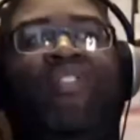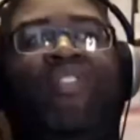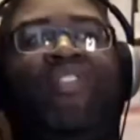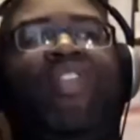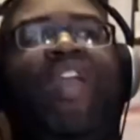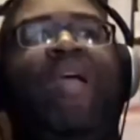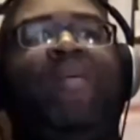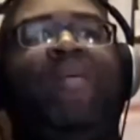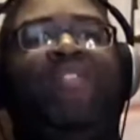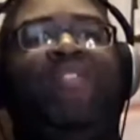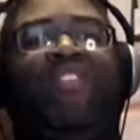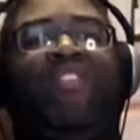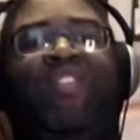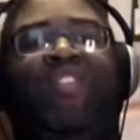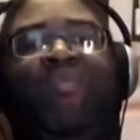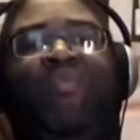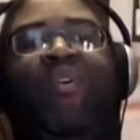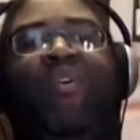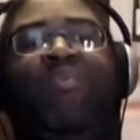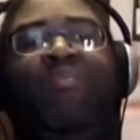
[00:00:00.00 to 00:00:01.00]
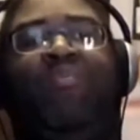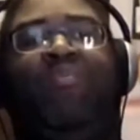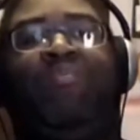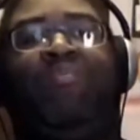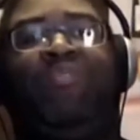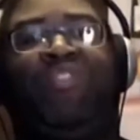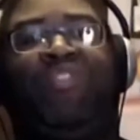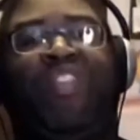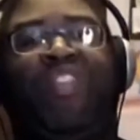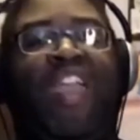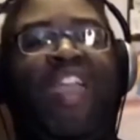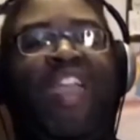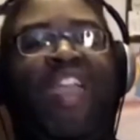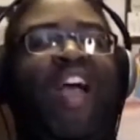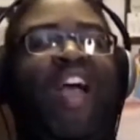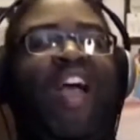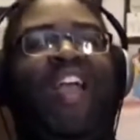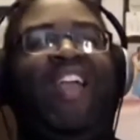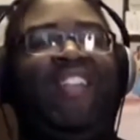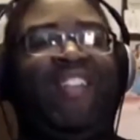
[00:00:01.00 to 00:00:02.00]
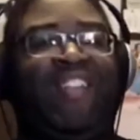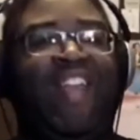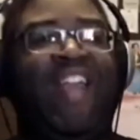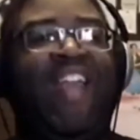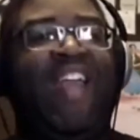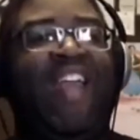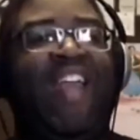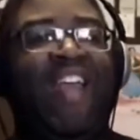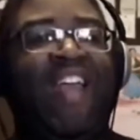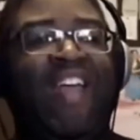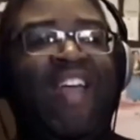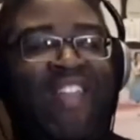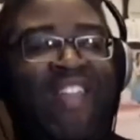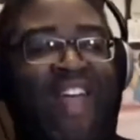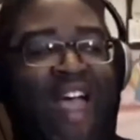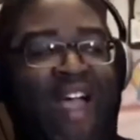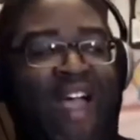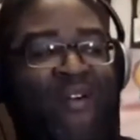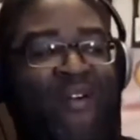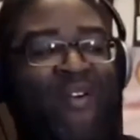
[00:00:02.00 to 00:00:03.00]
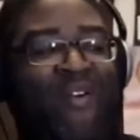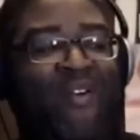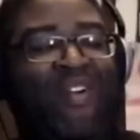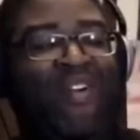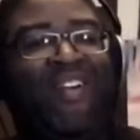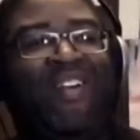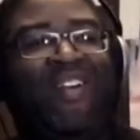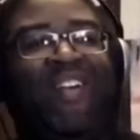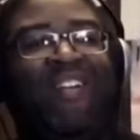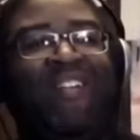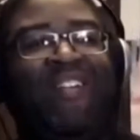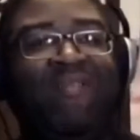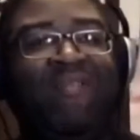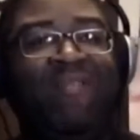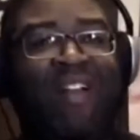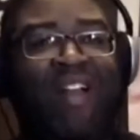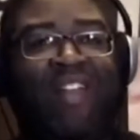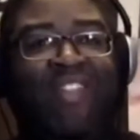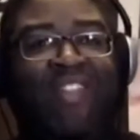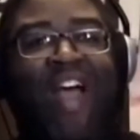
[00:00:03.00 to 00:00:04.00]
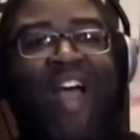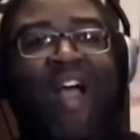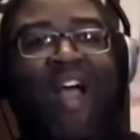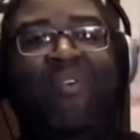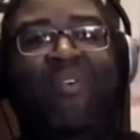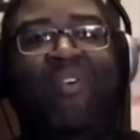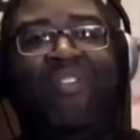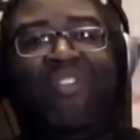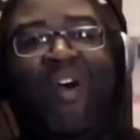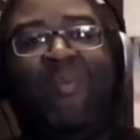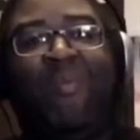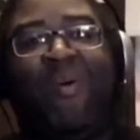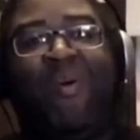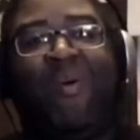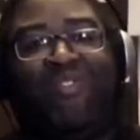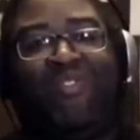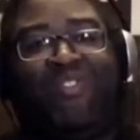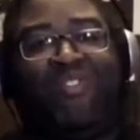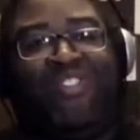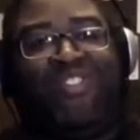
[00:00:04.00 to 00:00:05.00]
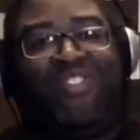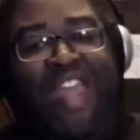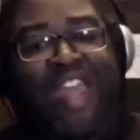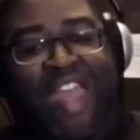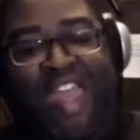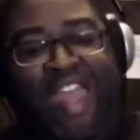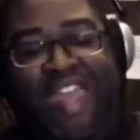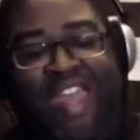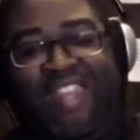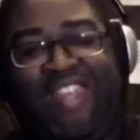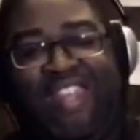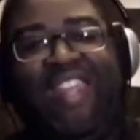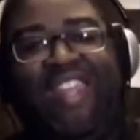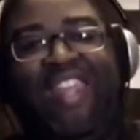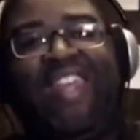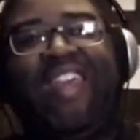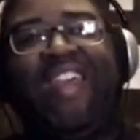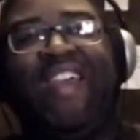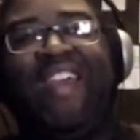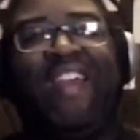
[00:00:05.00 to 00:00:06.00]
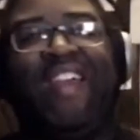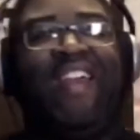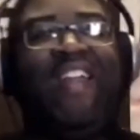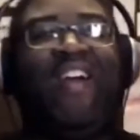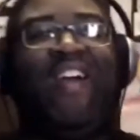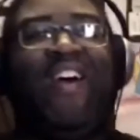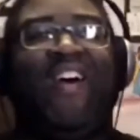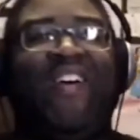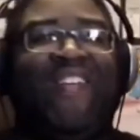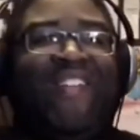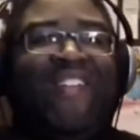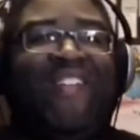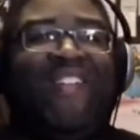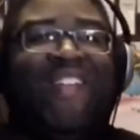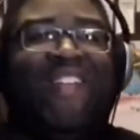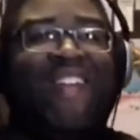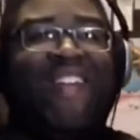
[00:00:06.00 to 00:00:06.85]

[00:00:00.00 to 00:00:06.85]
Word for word: of damage because I rolled snake eyes. That one, that one's almost dead. You know,